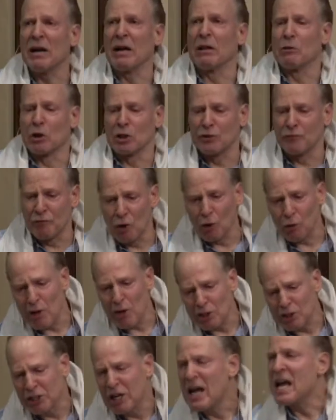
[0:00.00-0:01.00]
it looks
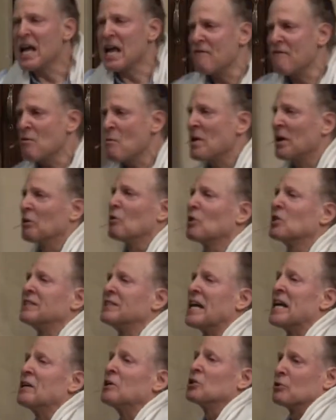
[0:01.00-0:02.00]
foolish, even when it looks
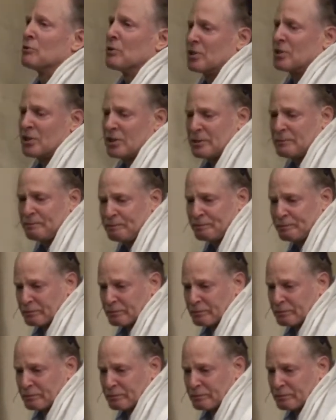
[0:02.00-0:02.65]
dangerous.